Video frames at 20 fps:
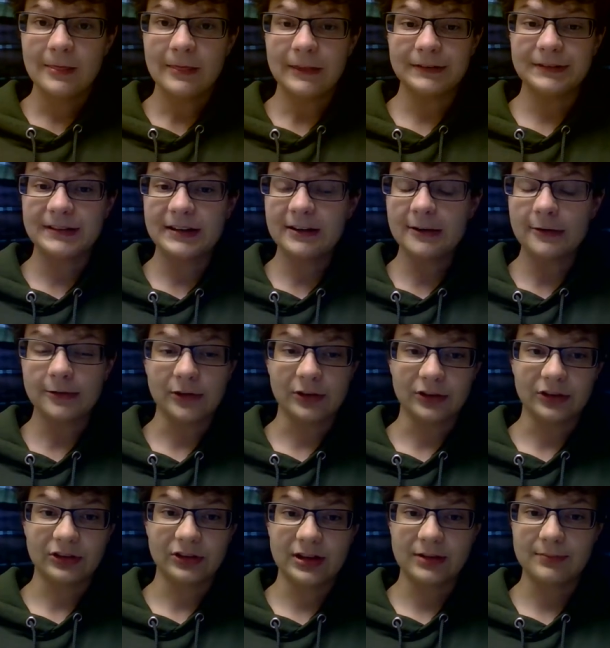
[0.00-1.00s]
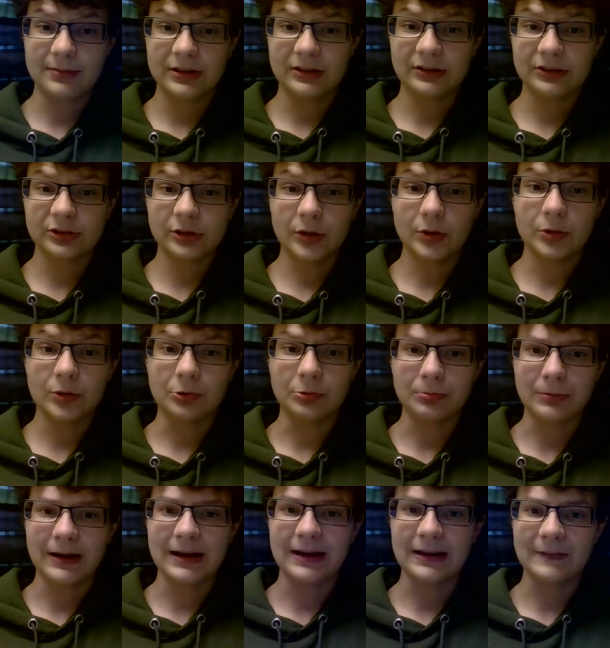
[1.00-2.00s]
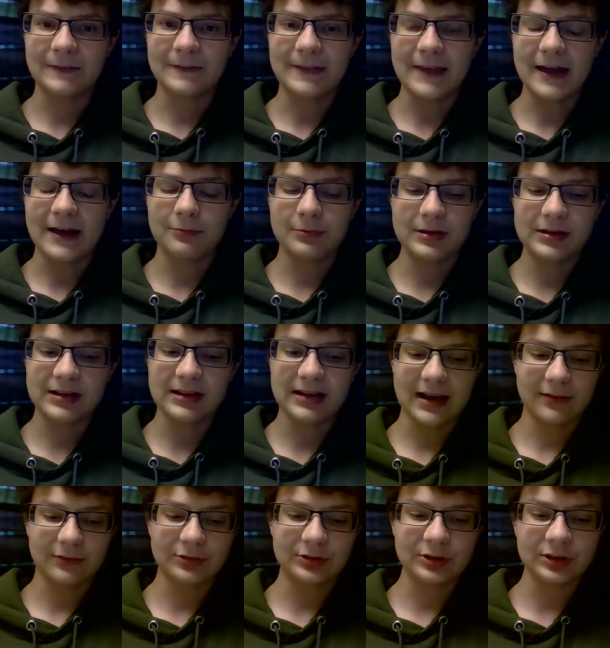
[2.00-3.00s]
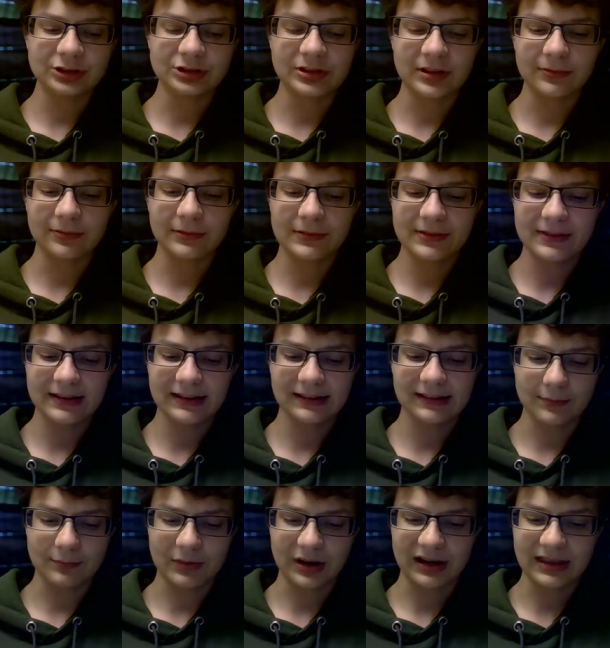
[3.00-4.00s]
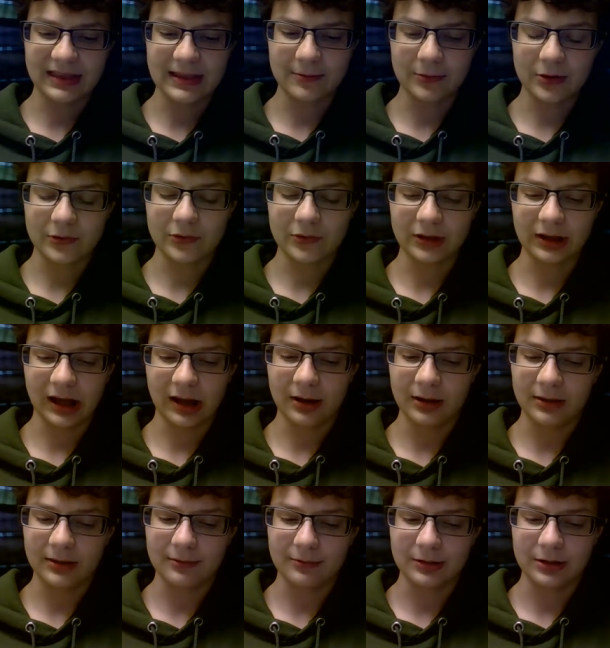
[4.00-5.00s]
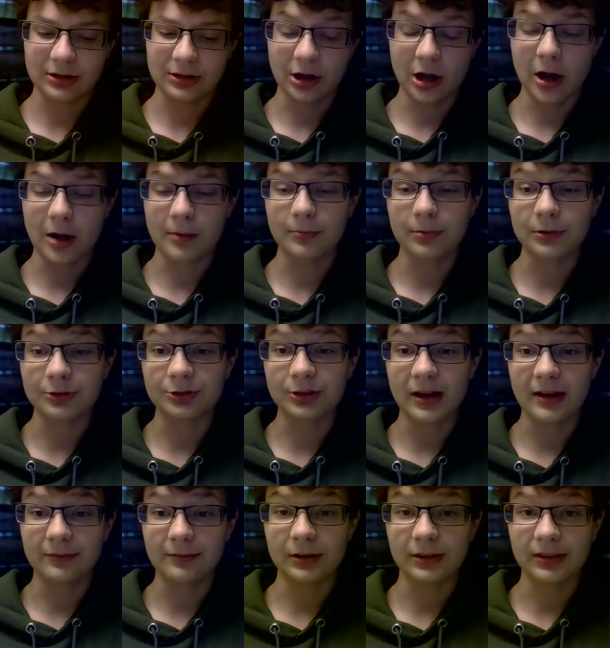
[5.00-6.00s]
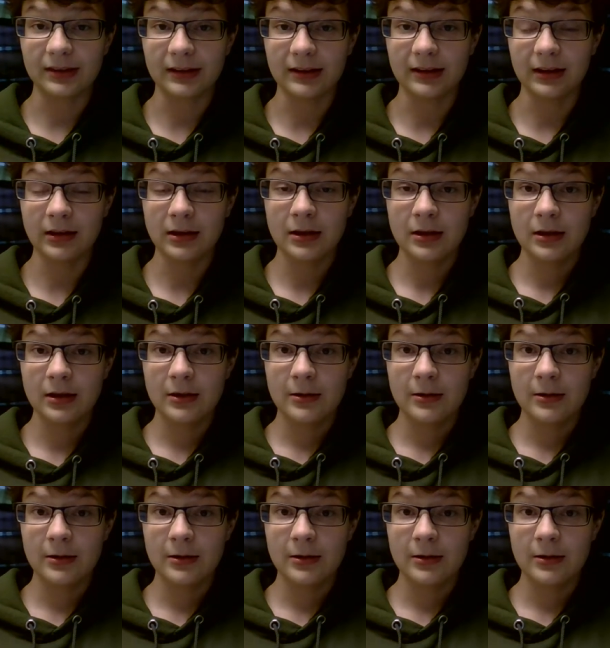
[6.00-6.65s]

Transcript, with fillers: the difference can be so great that we can have such different things in mind that we forget that we could accomplish everything